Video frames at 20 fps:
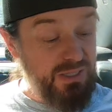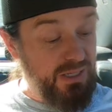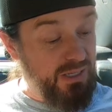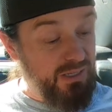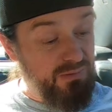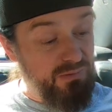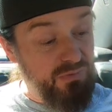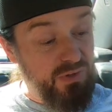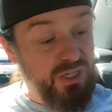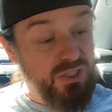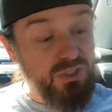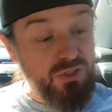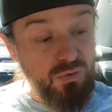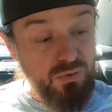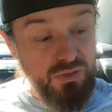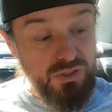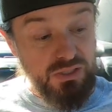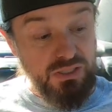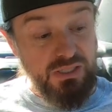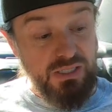they got you
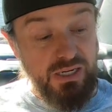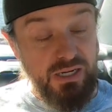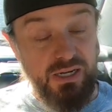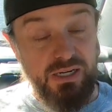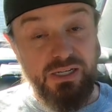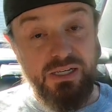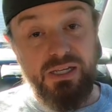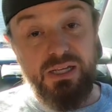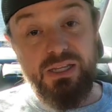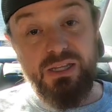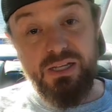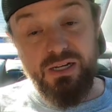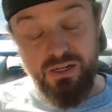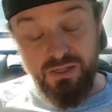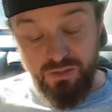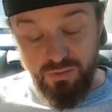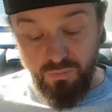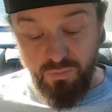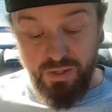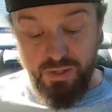going to Tecate and then
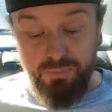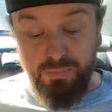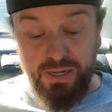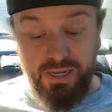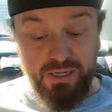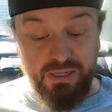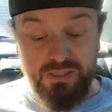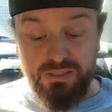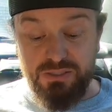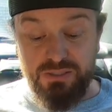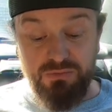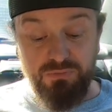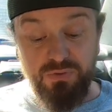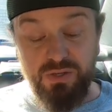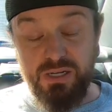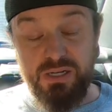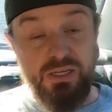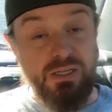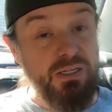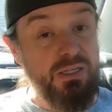on the way back. Because if
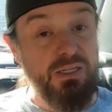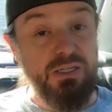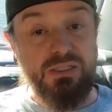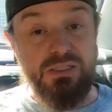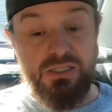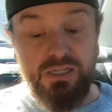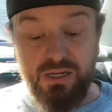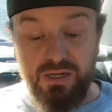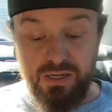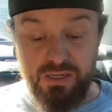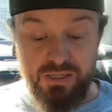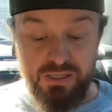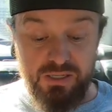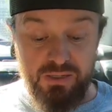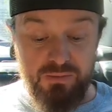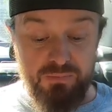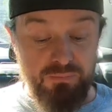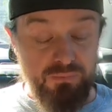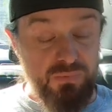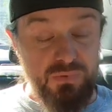it ended in Tecate,
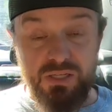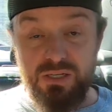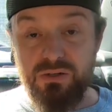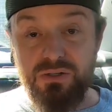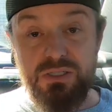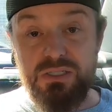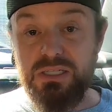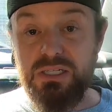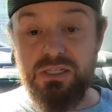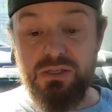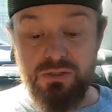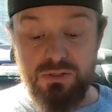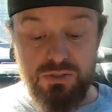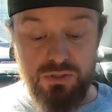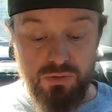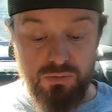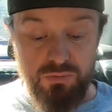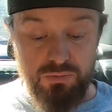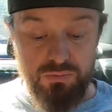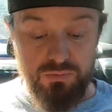guaranteed there's
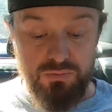no